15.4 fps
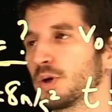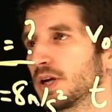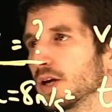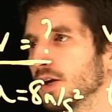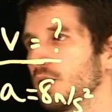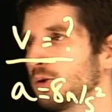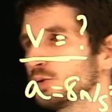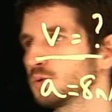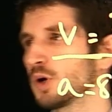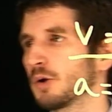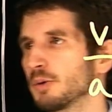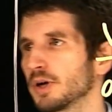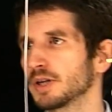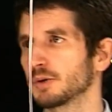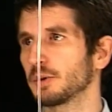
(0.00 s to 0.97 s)
can go to
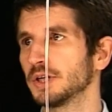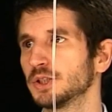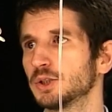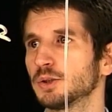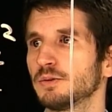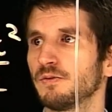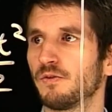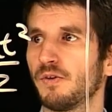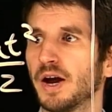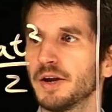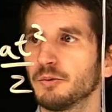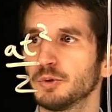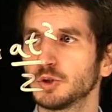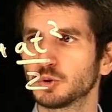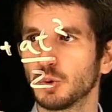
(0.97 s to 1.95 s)
our equation,
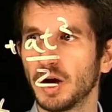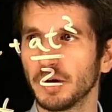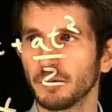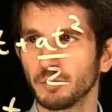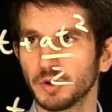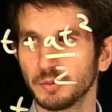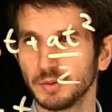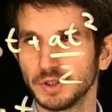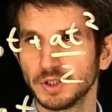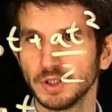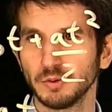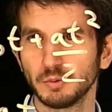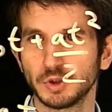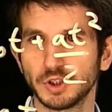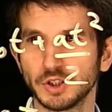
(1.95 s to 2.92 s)
find which one we're
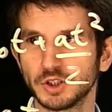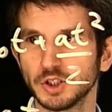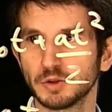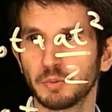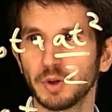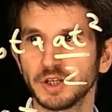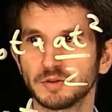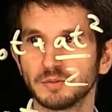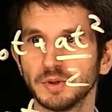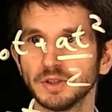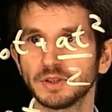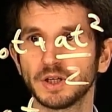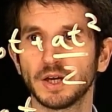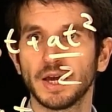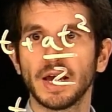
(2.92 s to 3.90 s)
missing, which is
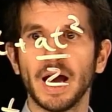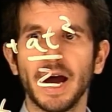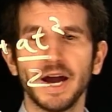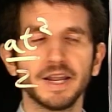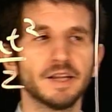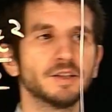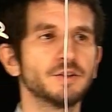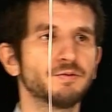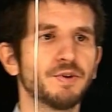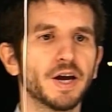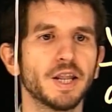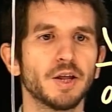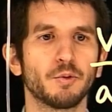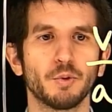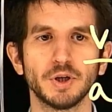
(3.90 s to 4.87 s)
displacement, Identify
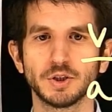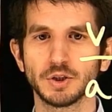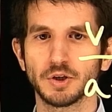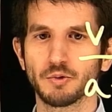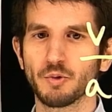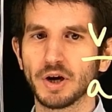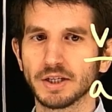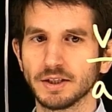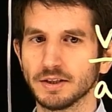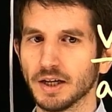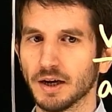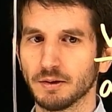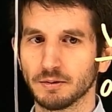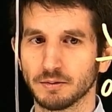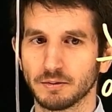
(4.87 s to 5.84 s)
the equation and write it
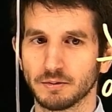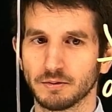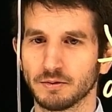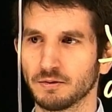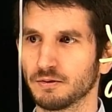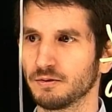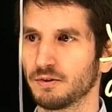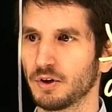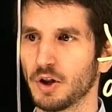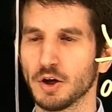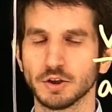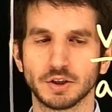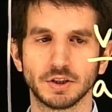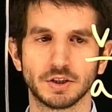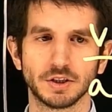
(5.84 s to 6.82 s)
down.
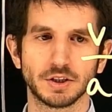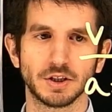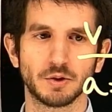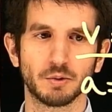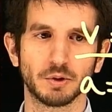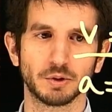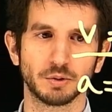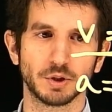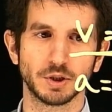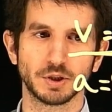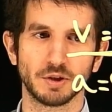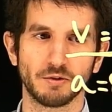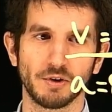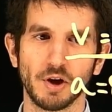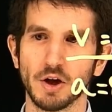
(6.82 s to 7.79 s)
Velocity is equal to
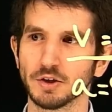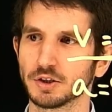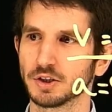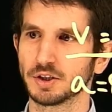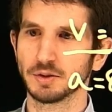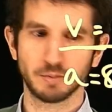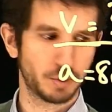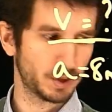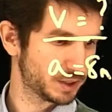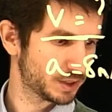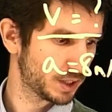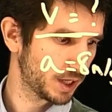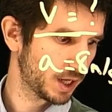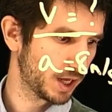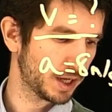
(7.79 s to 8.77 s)
initial velocity plus
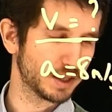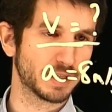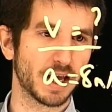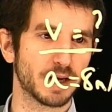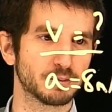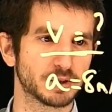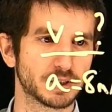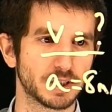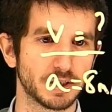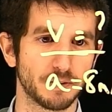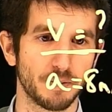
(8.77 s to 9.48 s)
a times t.